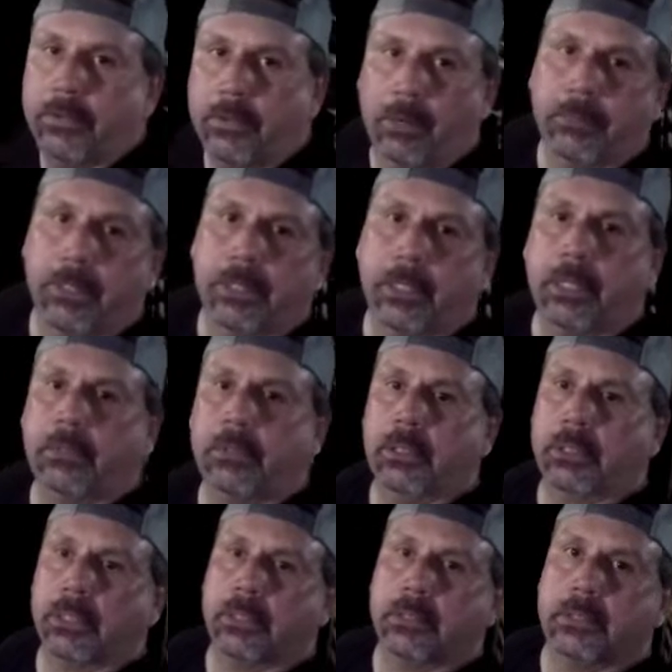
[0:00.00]
drumming, I
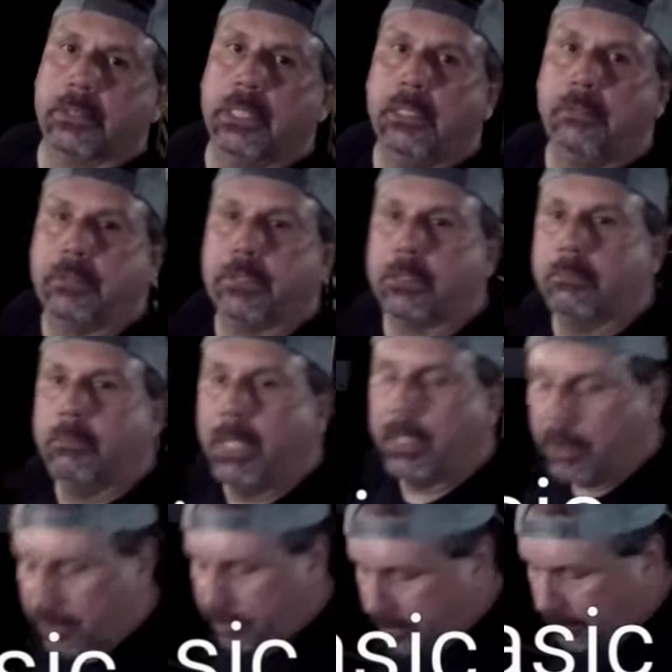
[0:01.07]
look at Steve
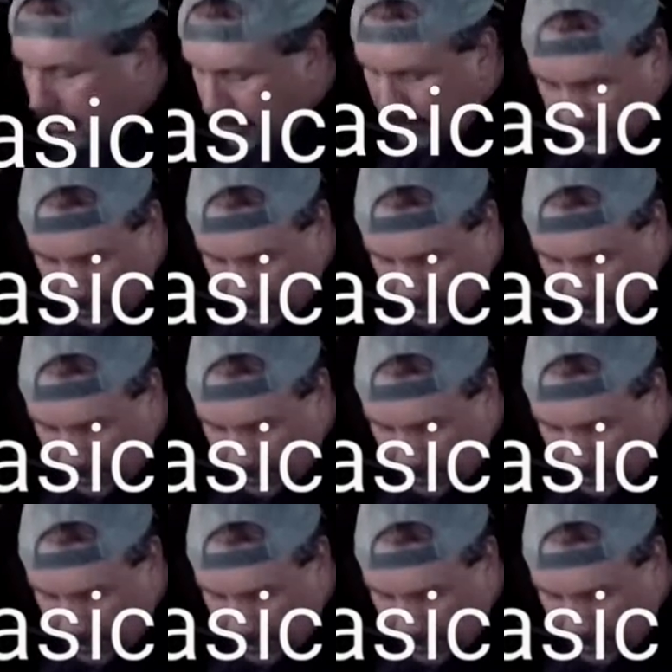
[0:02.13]
Smith.